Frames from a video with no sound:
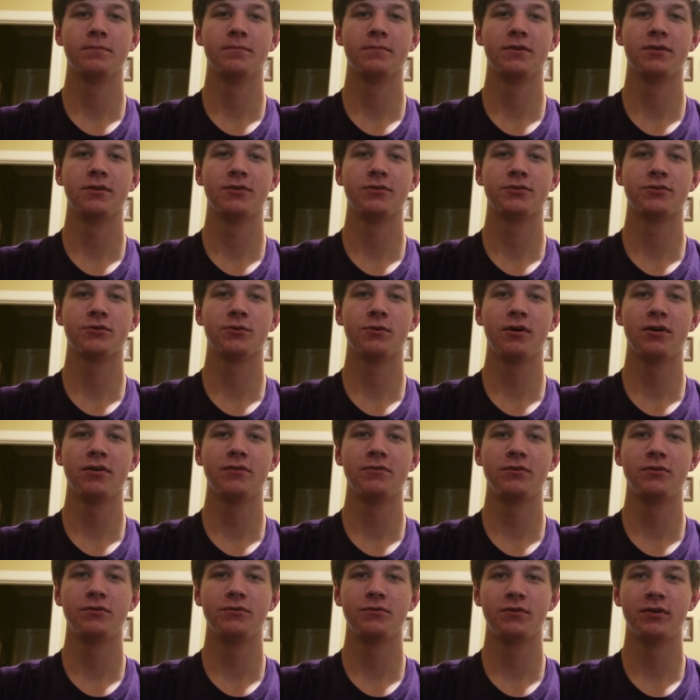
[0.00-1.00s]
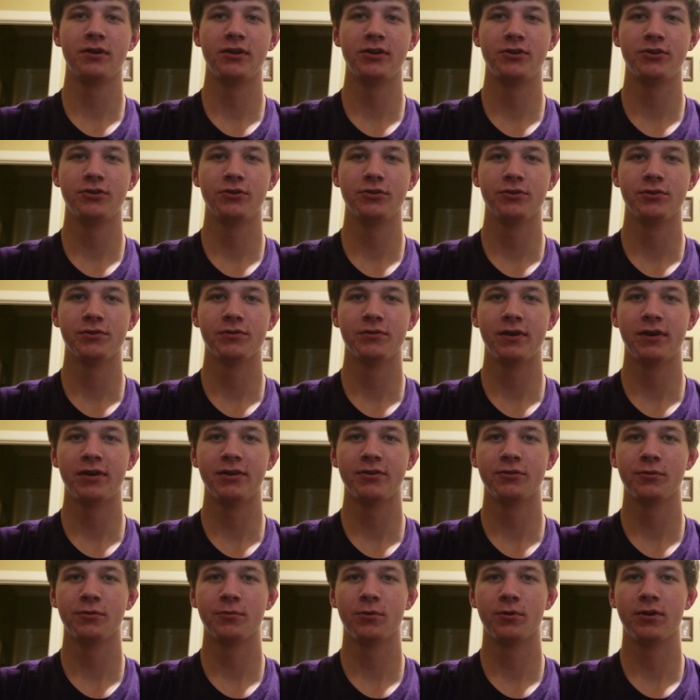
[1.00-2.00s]
There's quite a few features of
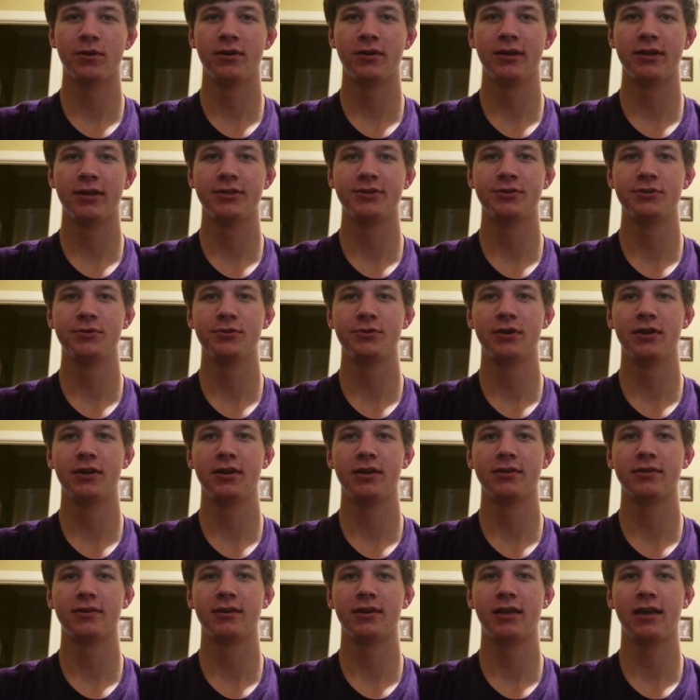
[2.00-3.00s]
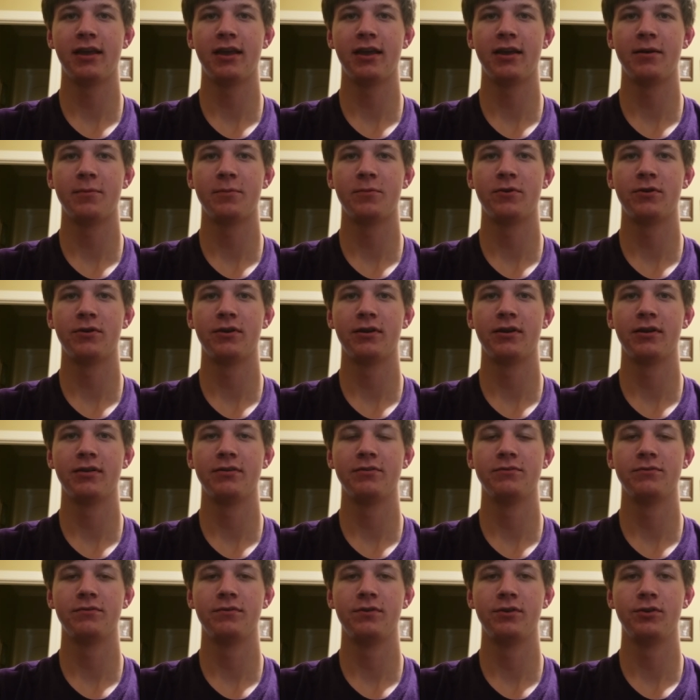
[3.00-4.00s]
Astroprint. It lets you connect a camera
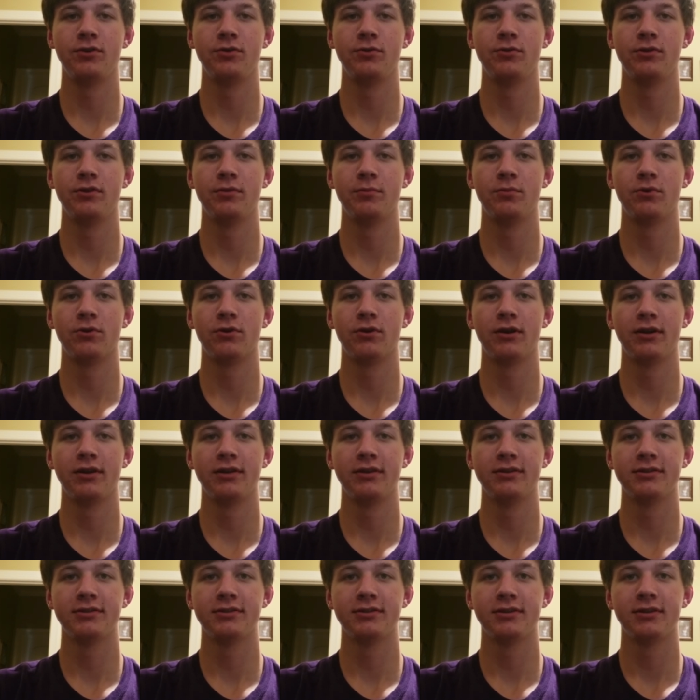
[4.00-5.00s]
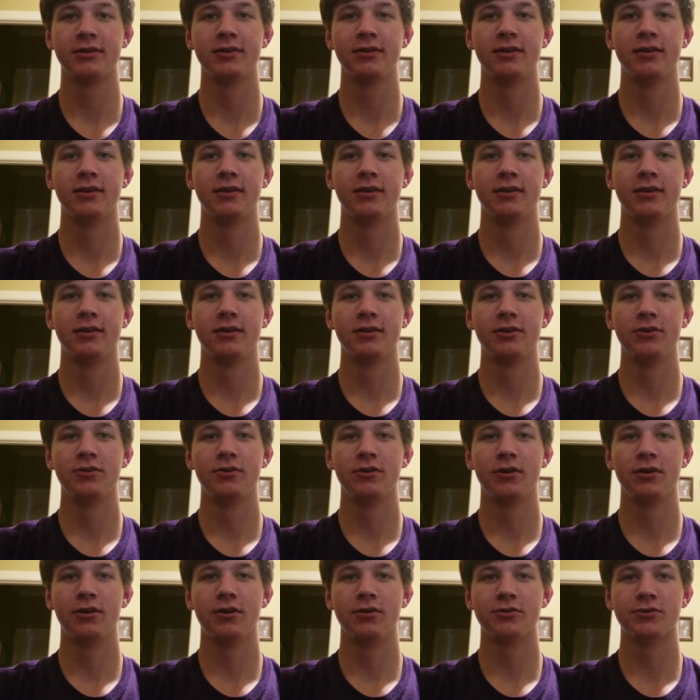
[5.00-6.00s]
and view the print. You
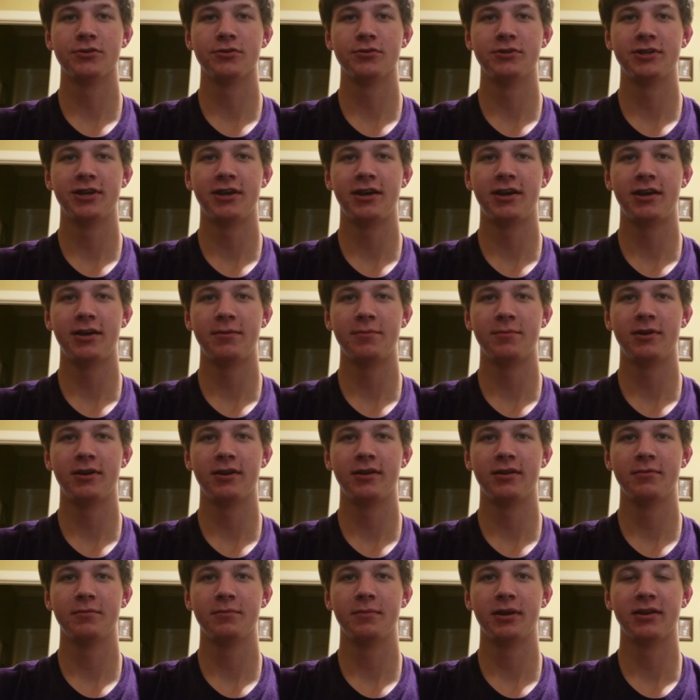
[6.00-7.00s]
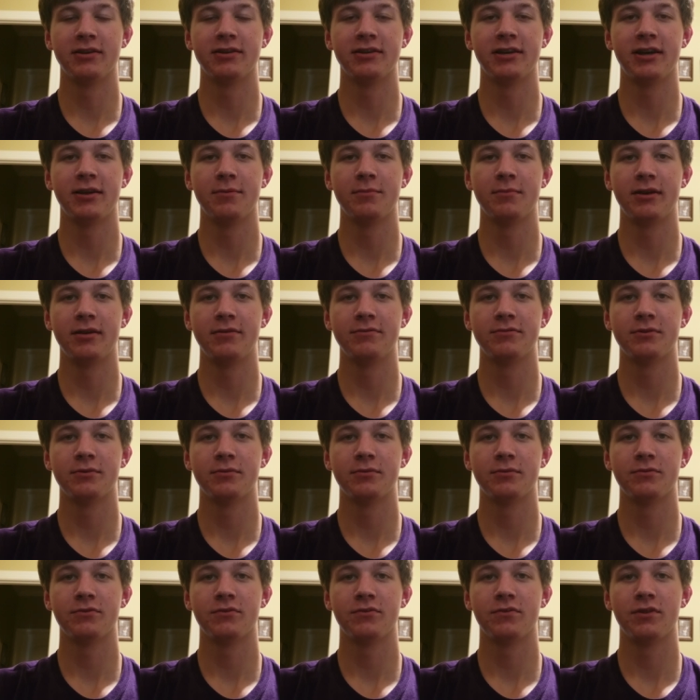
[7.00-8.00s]
can also make a time lapse
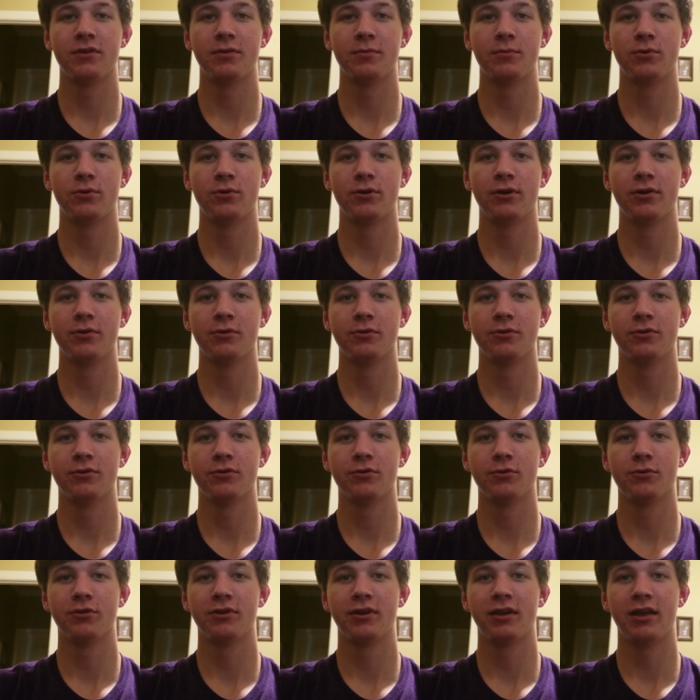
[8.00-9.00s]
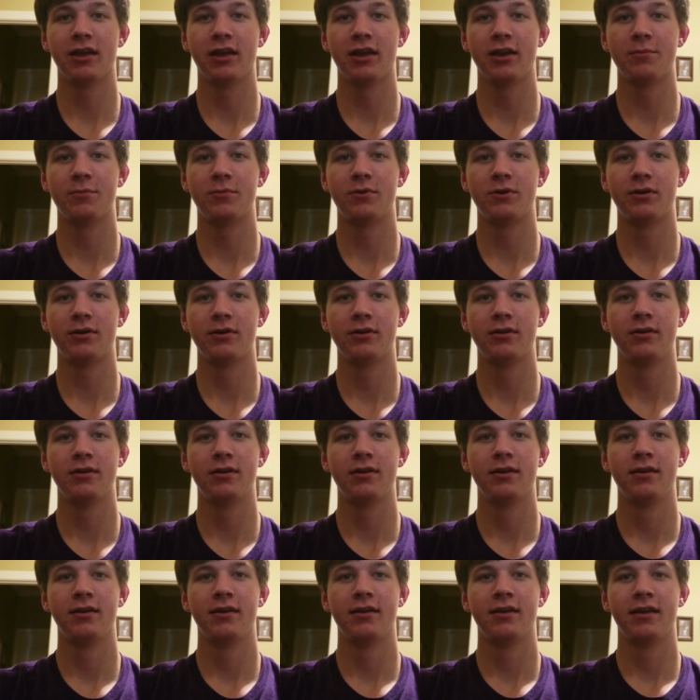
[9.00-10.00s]
of the print through the camera
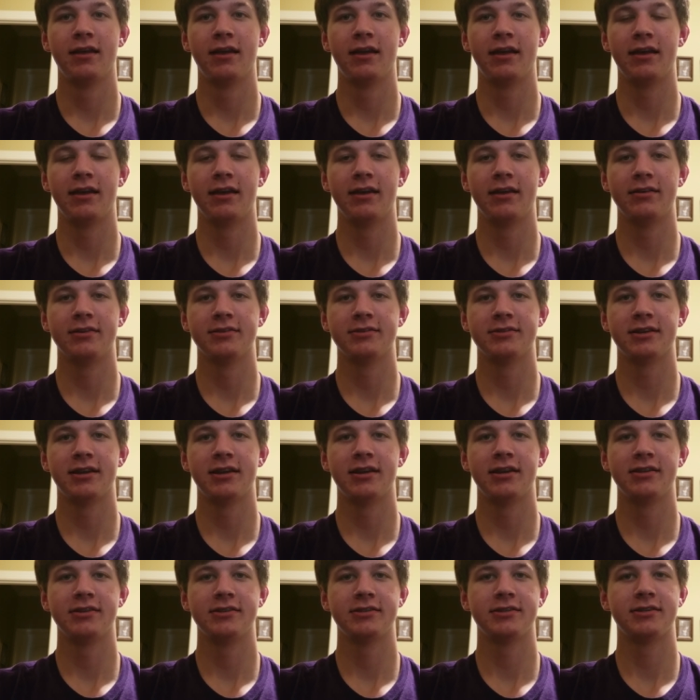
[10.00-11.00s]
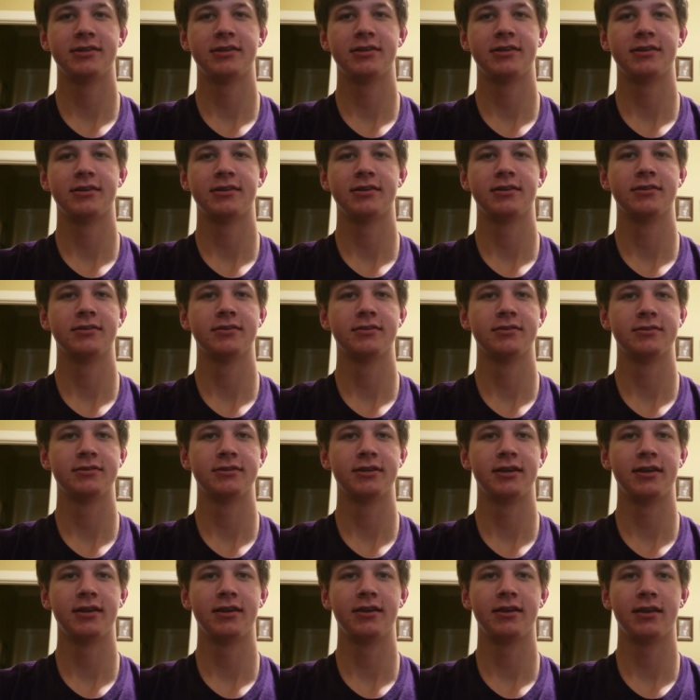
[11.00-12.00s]
and set it to
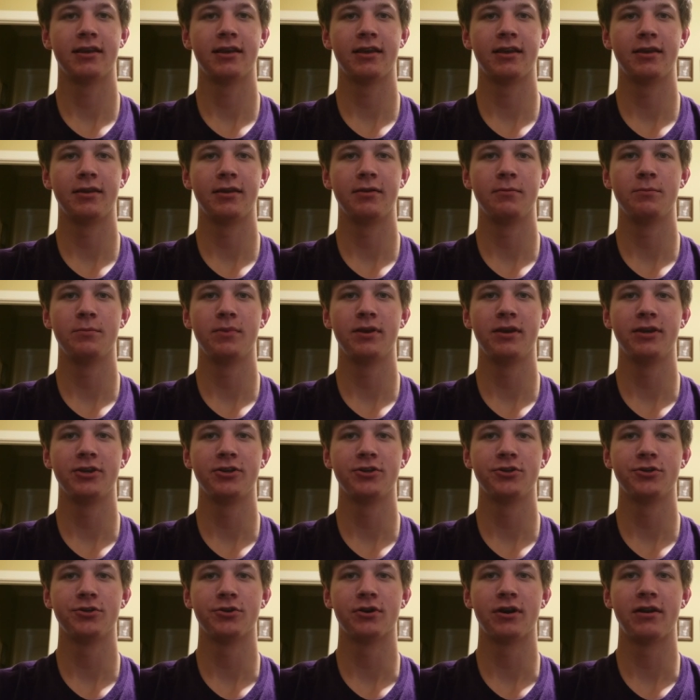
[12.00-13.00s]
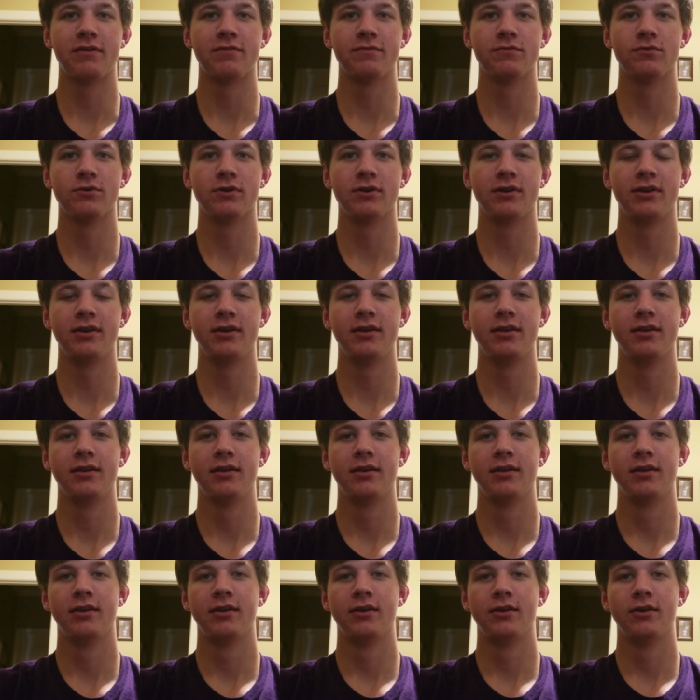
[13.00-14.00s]
take a picture every
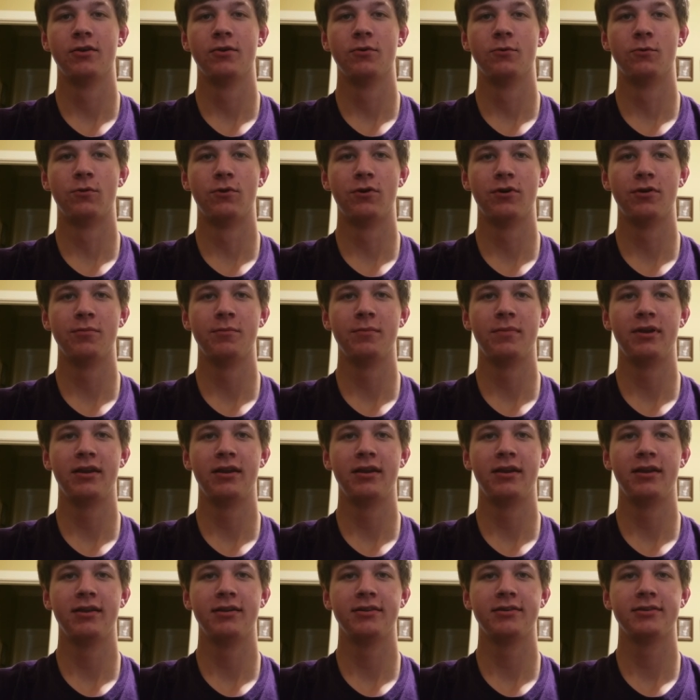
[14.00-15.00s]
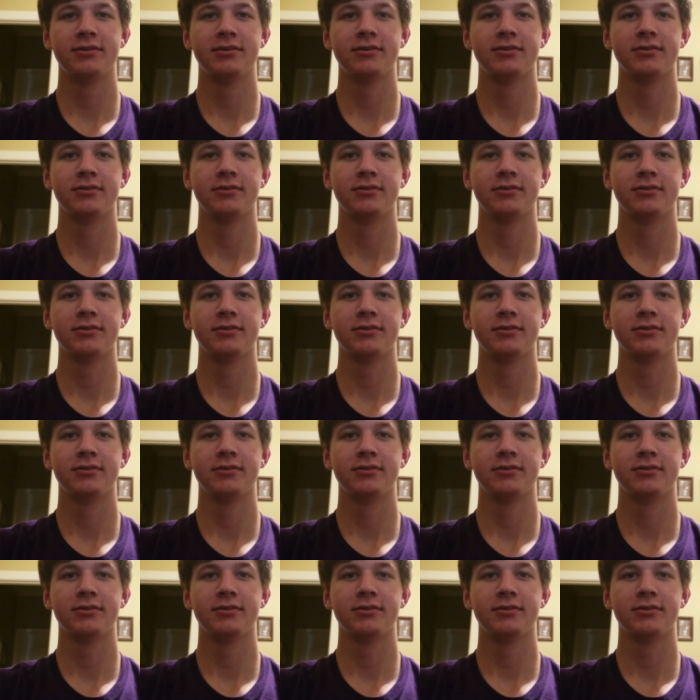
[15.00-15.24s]
1 minute,